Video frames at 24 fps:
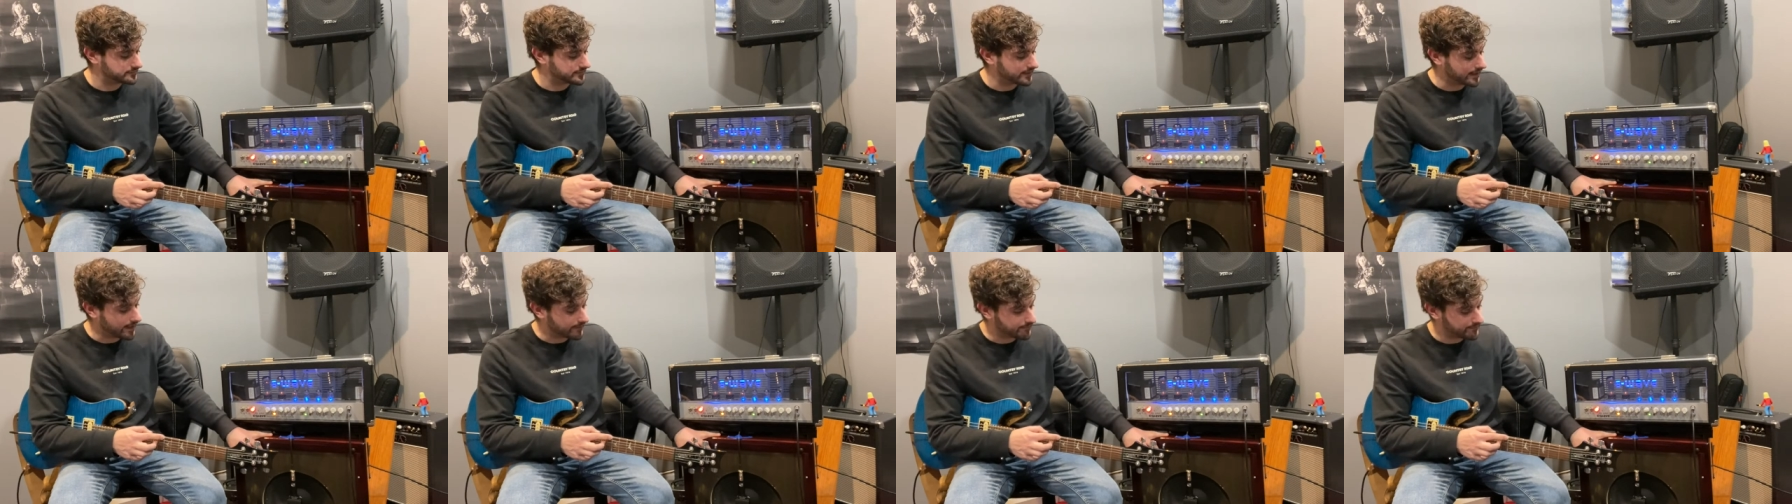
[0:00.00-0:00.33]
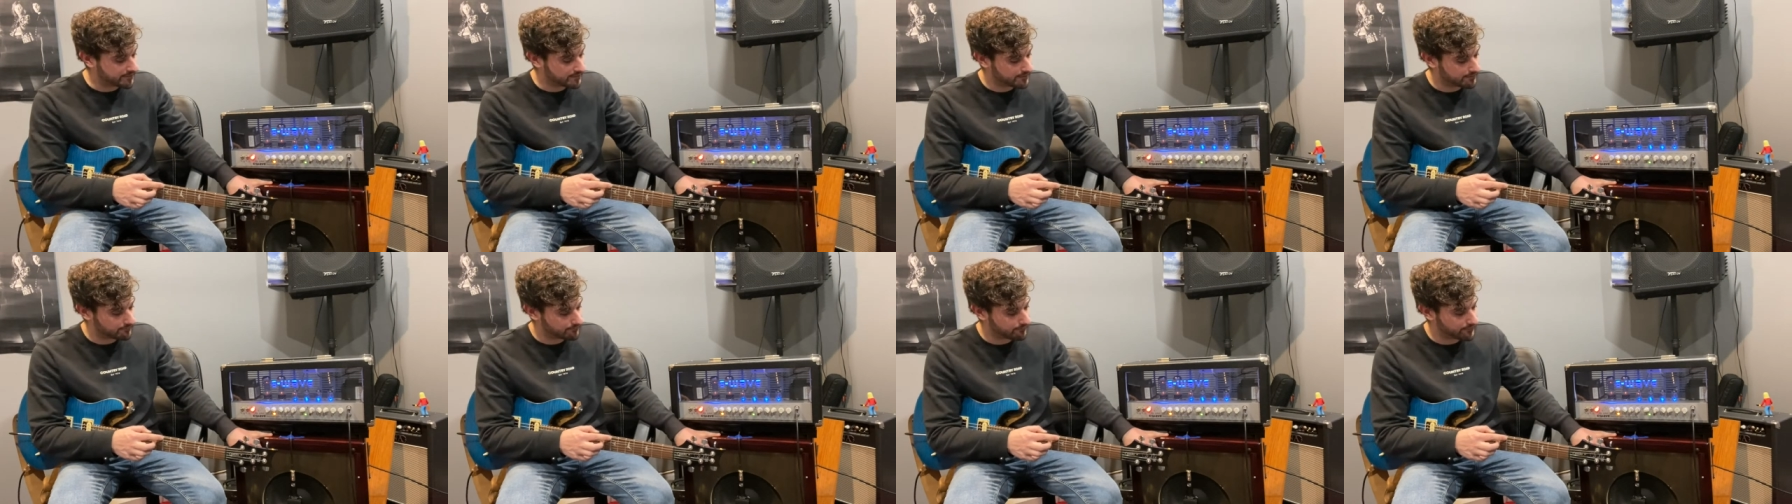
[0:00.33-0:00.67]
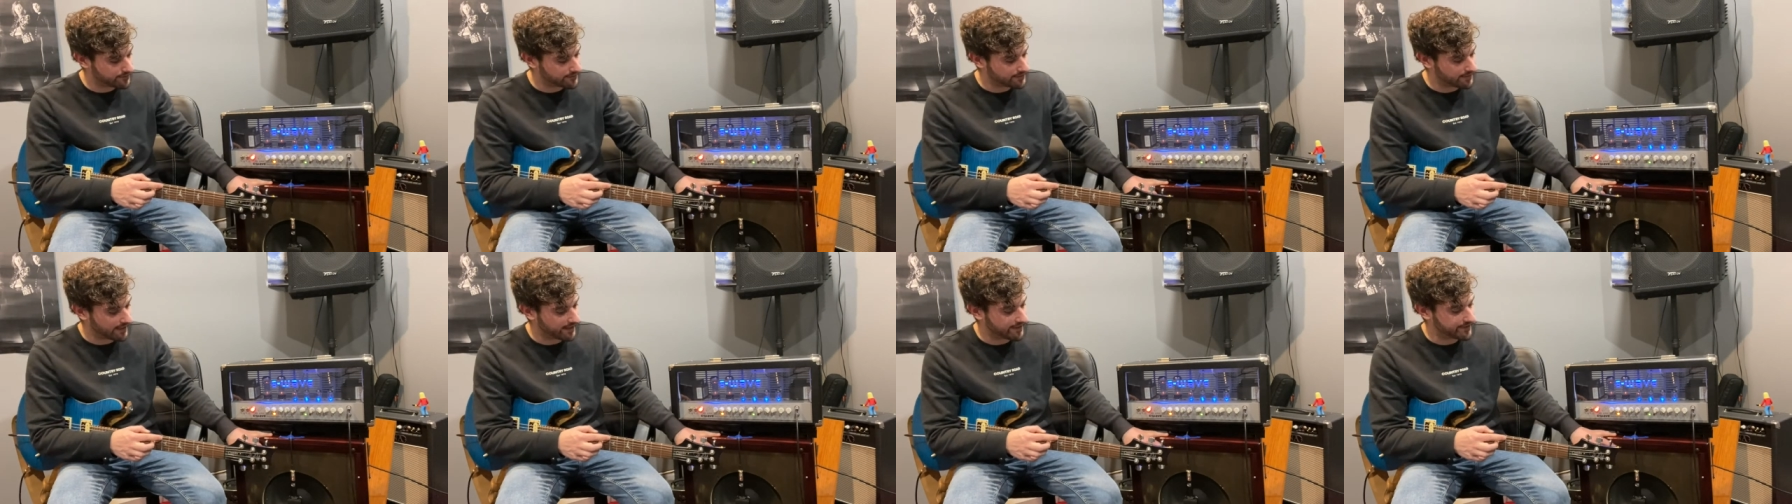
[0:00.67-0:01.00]
cabinet
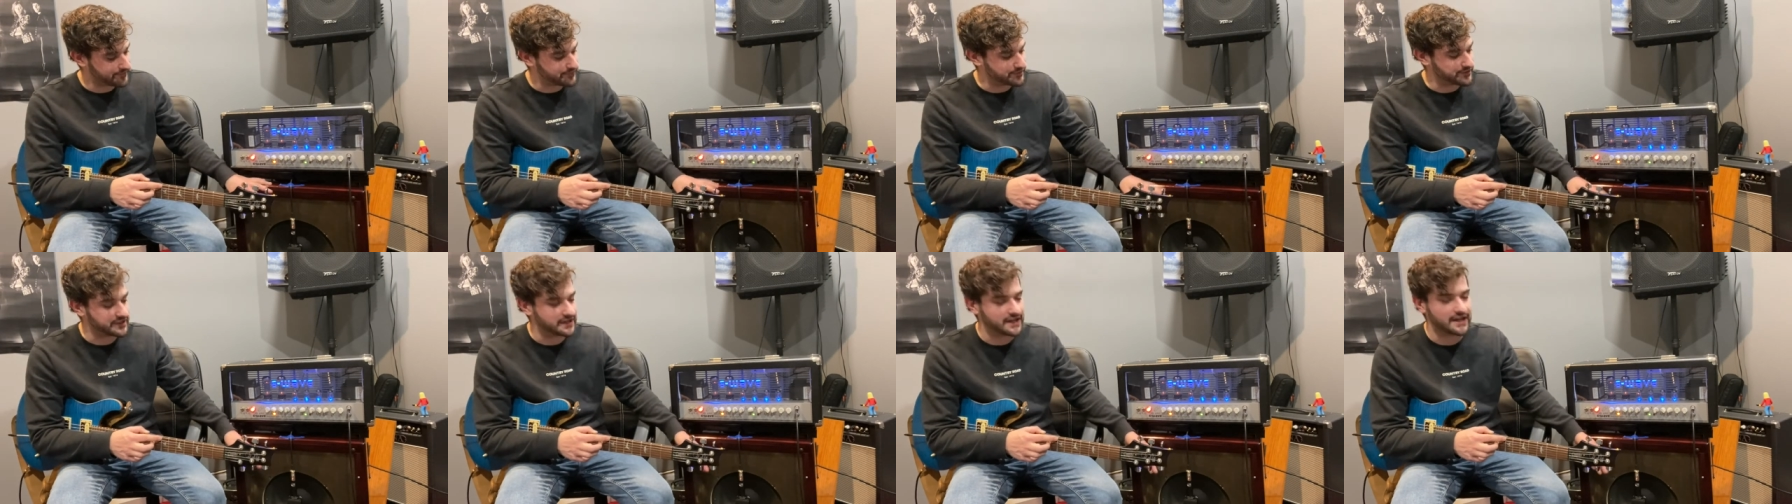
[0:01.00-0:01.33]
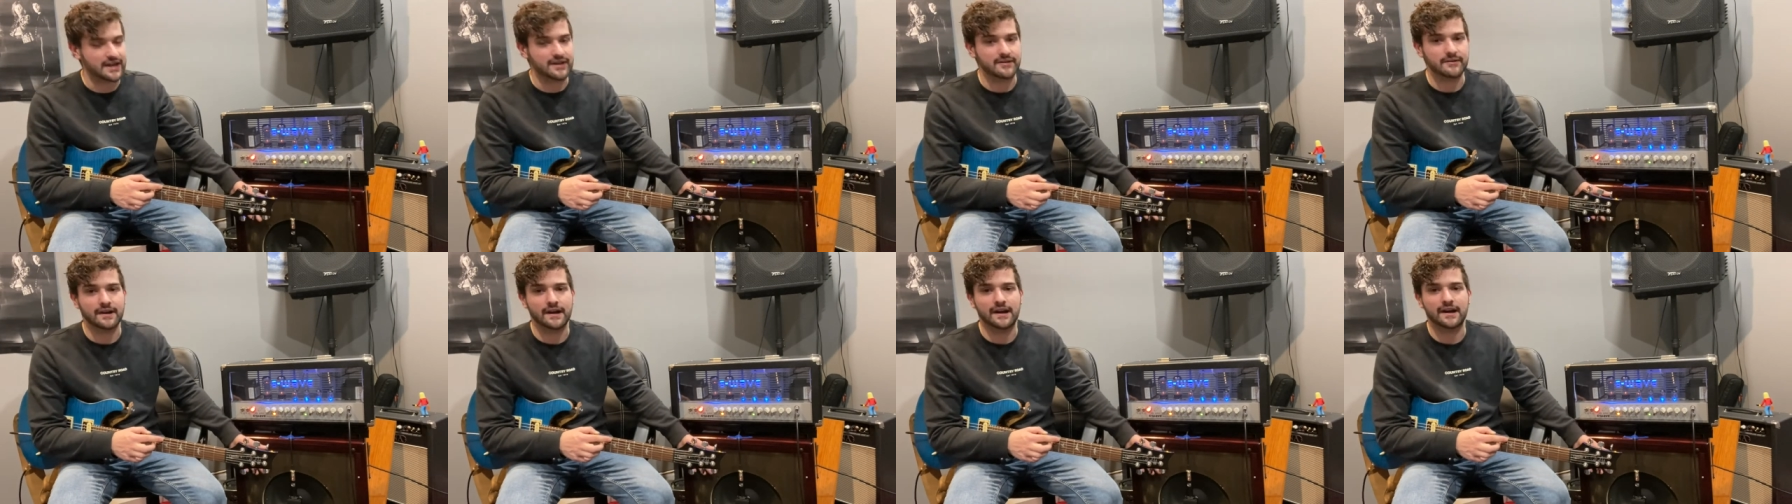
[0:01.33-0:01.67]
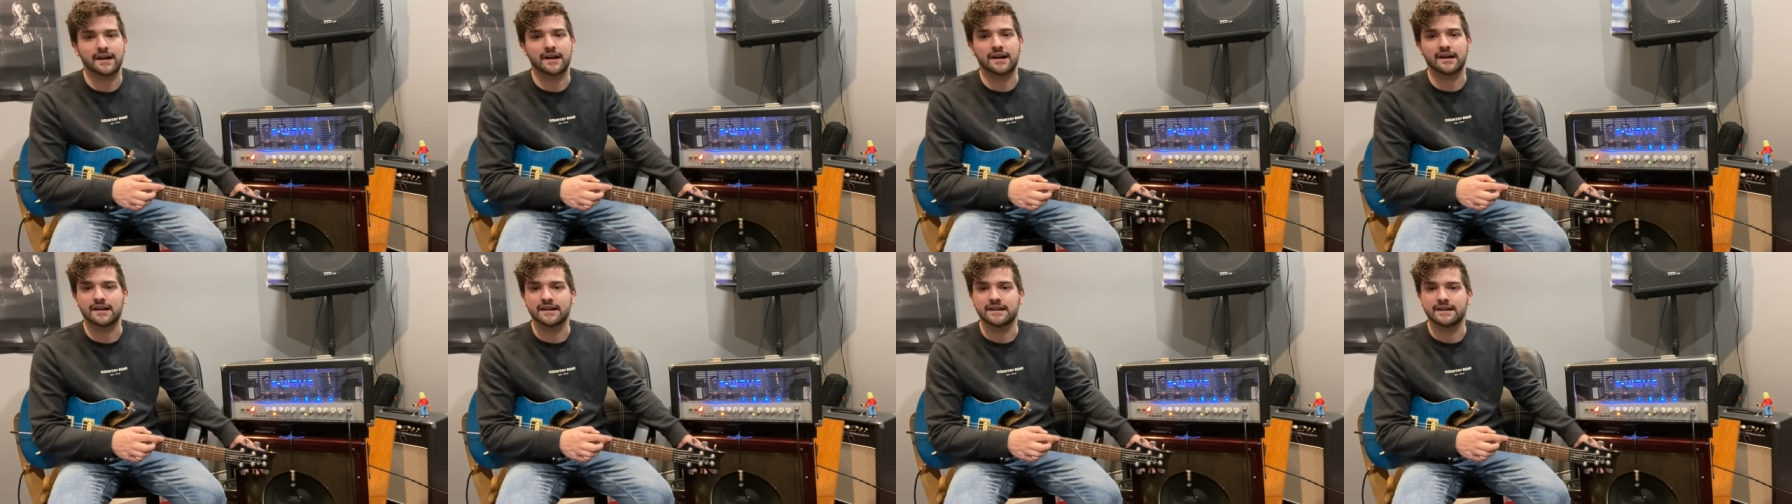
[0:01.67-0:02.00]
with a
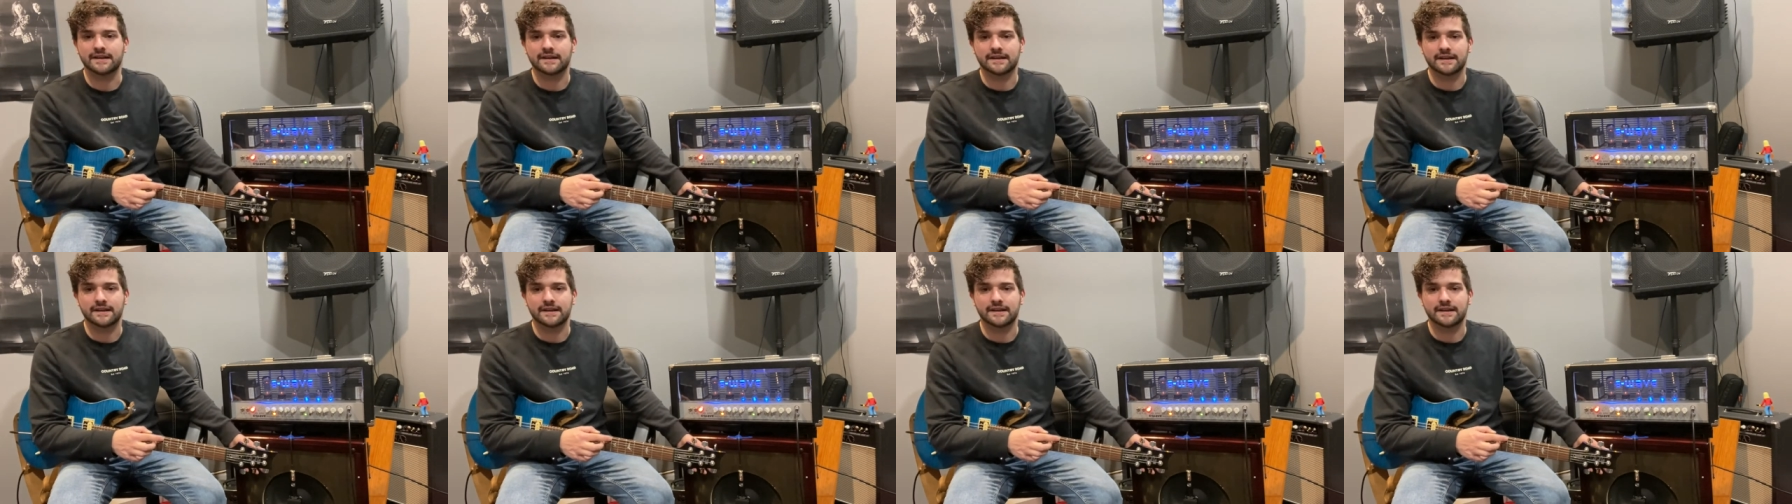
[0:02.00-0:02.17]
Bugera